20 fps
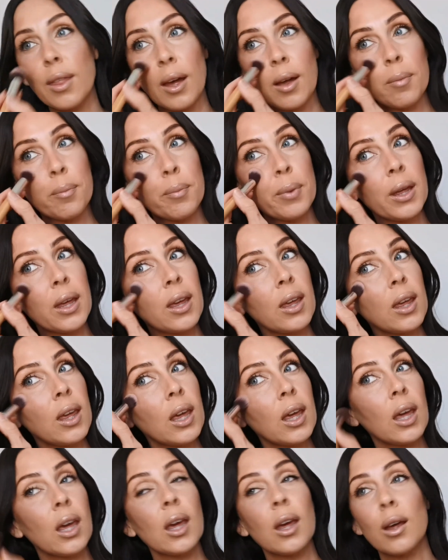that
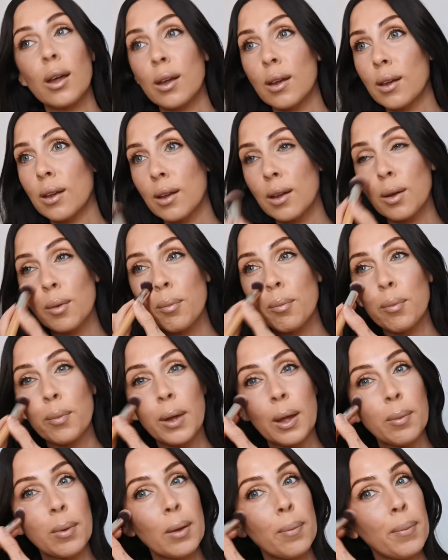pinky
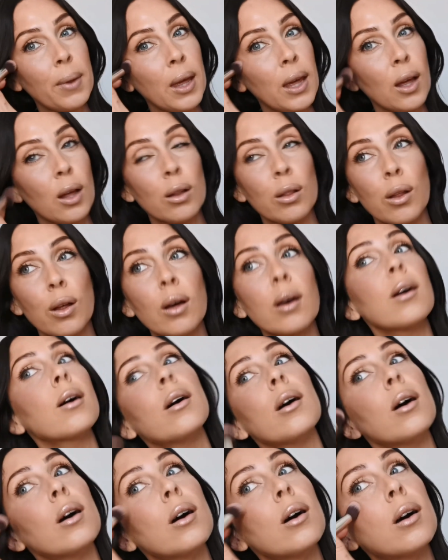baby pink
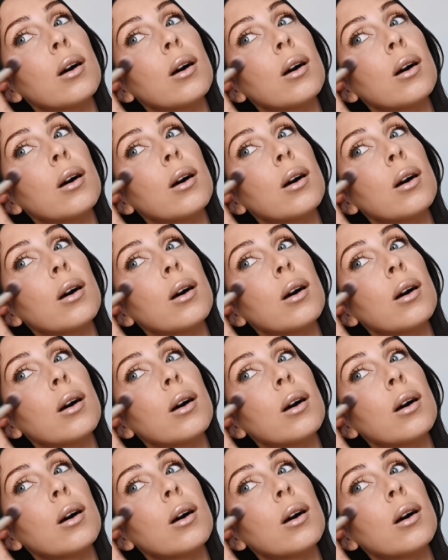look.